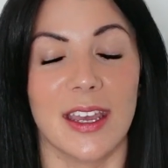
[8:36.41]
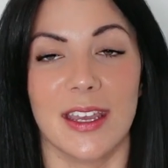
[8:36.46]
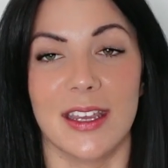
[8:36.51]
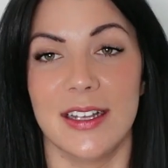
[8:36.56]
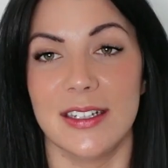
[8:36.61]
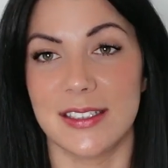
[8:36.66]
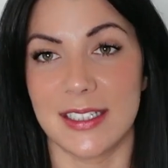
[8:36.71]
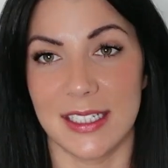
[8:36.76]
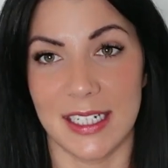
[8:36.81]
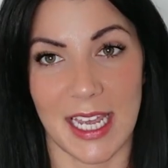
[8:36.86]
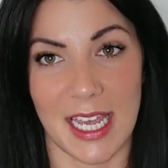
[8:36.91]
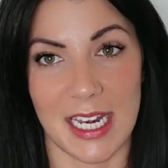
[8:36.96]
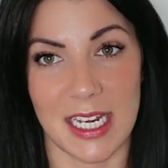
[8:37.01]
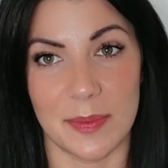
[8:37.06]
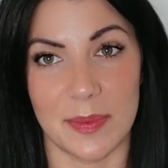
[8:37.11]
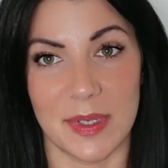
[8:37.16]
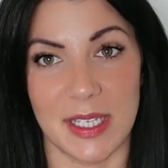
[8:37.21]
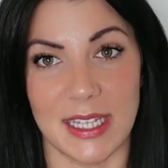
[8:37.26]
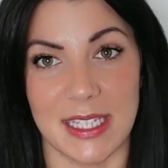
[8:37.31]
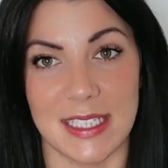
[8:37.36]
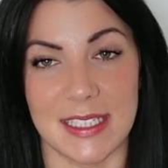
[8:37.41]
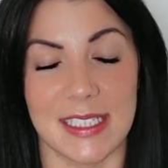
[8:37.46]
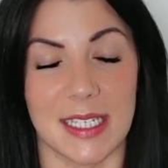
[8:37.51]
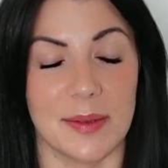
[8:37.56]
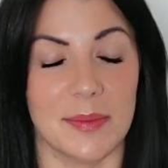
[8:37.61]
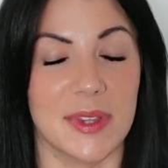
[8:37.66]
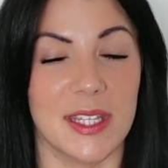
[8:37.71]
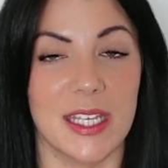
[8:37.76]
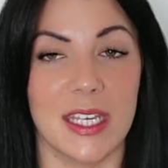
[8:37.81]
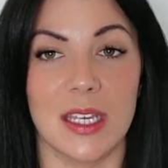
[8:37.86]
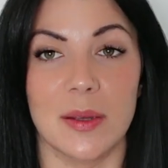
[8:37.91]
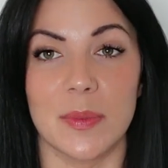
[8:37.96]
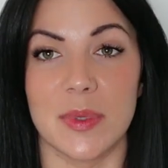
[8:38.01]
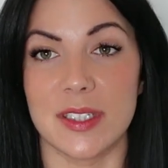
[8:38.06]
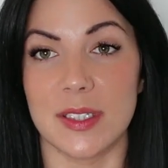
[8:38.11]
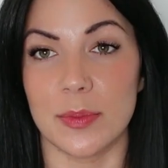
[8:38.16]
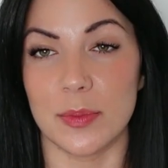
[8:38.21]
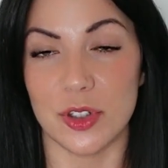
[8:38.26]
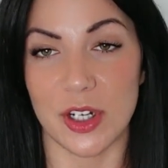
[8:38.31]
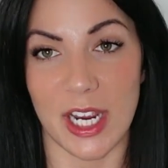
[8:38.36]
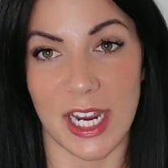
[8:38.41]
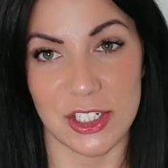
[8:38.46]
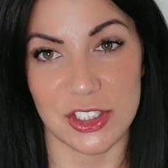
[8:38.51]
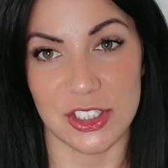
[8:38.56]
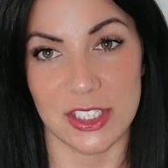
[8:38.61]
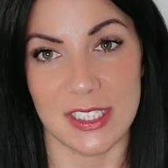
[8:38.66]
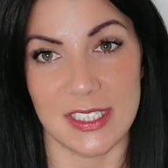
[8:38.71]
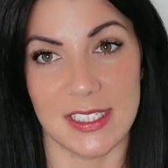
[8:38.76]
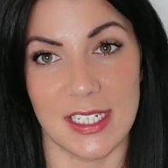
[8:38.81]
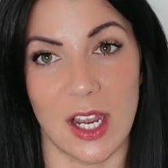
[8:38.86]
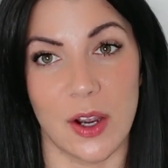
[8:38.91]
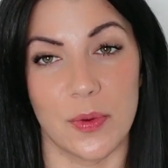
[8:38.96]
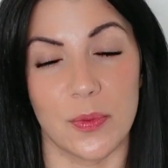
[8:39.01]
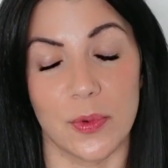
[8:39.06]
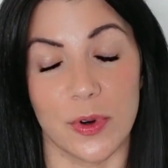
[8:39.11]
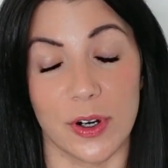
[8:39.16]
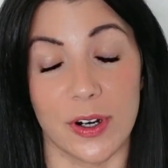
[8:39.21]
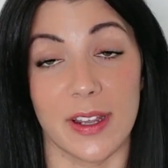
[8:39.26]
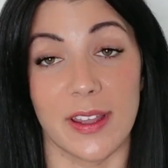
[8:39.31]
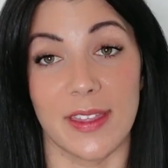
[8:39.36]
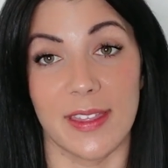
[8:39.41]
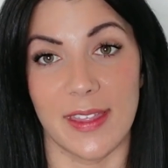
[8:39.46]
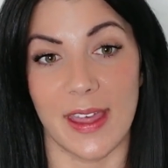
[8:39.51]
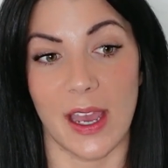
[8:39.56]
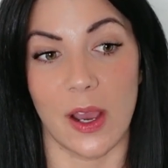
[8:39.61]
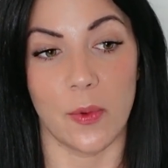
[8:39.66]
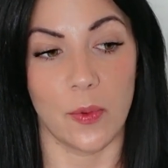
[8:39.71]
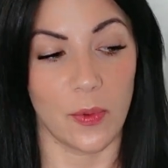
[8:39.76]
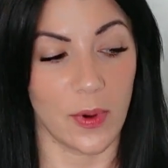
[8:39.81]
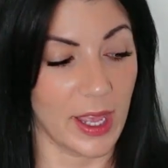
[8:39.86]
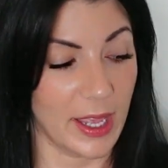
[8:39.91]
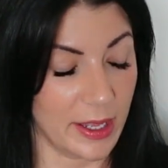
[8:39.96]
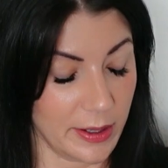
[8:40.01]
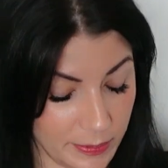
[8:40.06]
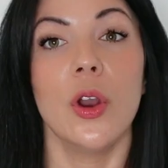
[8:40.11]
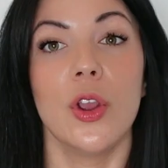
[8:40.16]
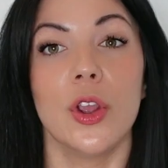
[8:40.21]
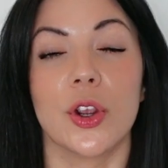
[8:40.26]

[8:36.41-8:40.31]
It's going to end up being the same thing, but subtraction does not work that way.